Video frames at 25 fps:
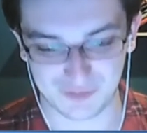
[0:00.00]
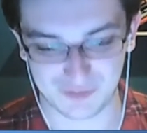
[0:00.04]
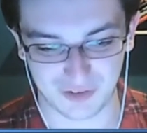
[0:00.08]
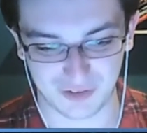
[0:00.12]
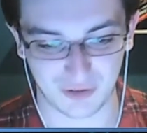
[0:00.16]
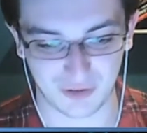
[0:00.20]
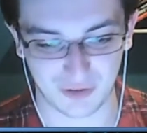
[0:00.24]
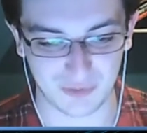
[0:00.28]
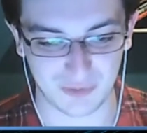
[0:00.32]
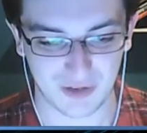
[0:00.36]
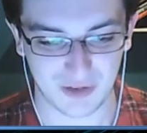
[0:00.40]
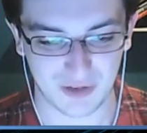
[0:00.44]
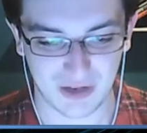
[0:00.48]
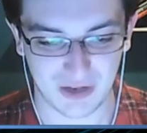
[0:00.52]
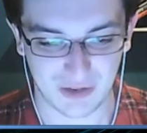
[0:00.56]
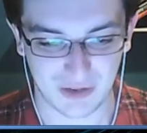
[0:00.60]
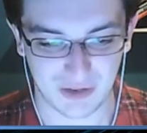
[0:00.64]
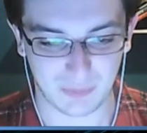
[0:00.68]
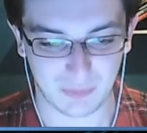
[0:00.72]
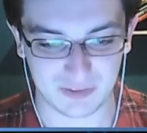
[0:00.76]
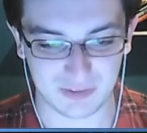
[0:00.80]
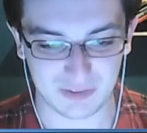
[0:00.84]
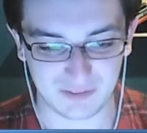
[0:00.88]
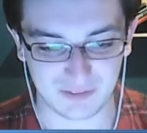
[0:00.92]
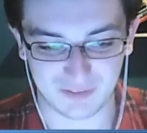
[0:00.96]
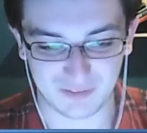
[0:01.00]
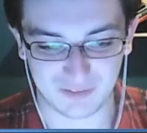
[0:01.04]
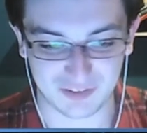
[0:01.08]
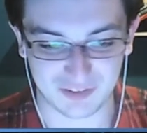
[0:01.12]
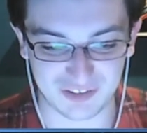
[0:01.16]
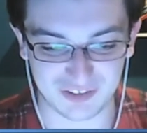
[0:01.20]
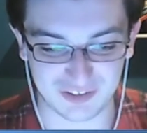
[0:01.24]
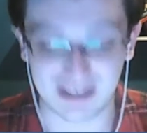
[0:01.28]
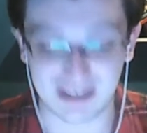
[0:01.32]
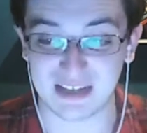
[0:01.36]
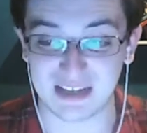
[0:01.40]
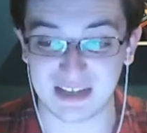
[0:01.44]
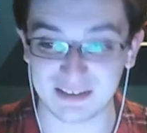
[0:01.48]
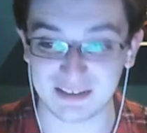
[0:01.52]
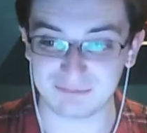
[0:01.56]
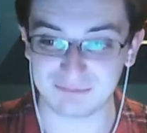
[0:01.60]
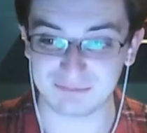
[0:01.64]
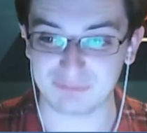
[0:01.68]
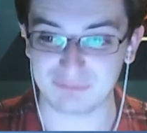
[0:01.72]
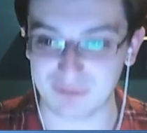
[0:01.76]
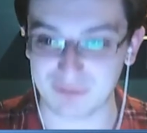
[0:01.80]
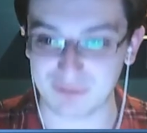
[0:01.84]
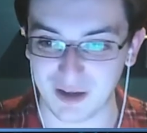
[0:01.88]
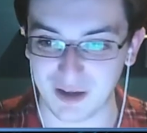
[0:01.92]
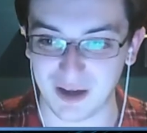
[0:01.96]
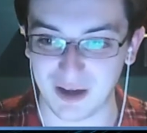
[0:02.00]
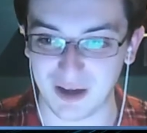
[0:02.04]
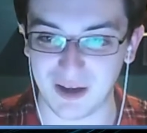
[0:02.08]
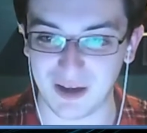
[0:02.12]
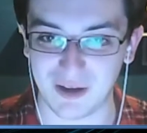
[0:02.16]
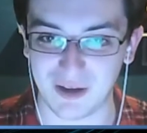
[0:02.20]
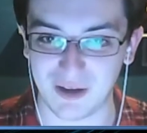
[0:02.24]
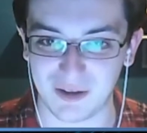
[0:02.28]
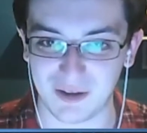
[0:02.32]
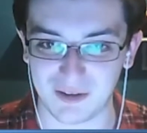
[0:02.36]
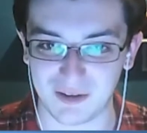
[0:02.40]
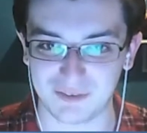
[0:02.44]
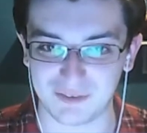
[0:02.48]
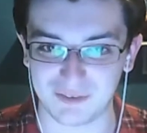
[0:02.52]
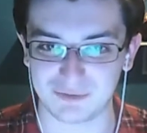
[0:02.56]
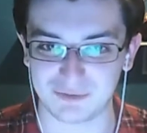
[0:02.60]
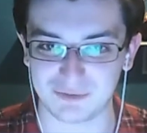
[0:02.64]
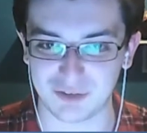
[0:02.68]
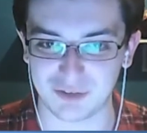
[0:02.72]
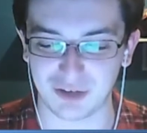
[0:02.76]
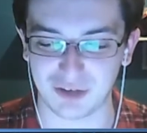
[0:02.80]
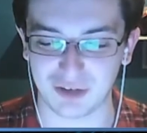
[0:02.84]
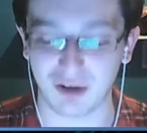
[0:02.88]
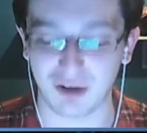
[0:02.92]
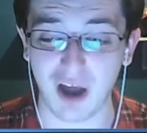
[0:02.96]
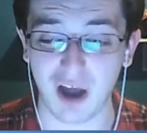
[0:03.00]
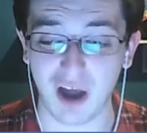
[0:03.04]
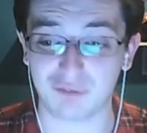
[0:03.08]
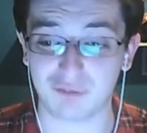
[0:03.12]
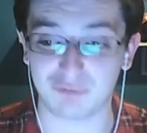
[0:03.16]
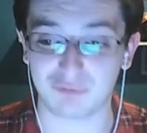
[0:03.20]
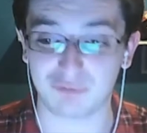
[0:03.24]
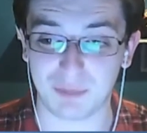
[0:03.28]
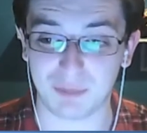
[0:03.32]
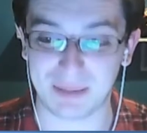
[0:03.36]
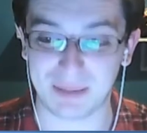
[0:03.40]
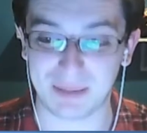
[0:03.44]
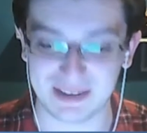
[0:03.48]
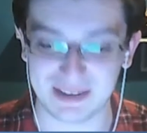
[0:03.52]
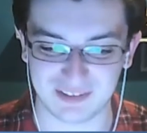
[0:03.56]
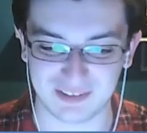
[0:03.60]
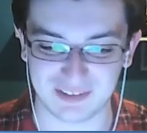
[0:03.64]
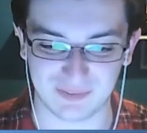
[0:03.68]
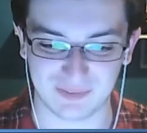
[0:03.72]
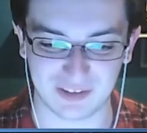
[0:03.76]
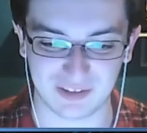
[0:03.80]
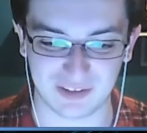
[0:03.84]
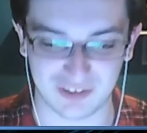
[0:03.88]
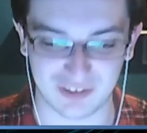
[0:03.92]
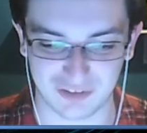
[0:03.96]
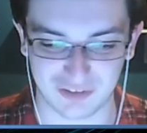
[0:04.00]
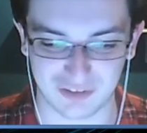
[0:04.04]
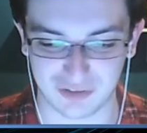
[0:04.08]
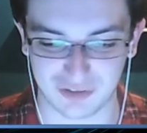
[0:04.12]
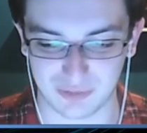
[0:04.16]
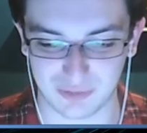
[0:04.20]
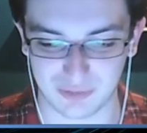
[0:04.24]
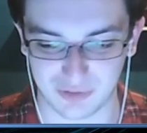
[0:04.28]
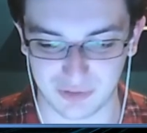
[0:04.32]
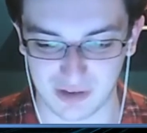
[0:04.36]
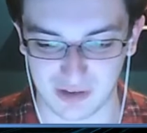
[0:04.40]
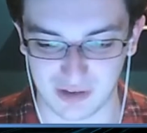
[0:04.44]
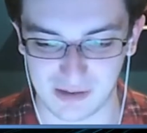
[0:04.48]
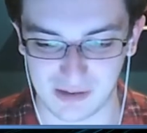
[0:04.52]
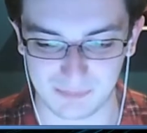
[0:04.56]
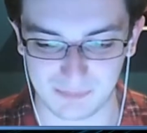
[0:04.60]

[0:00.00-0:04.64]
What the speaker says: So we're definitely seeing, a repeat of these issues.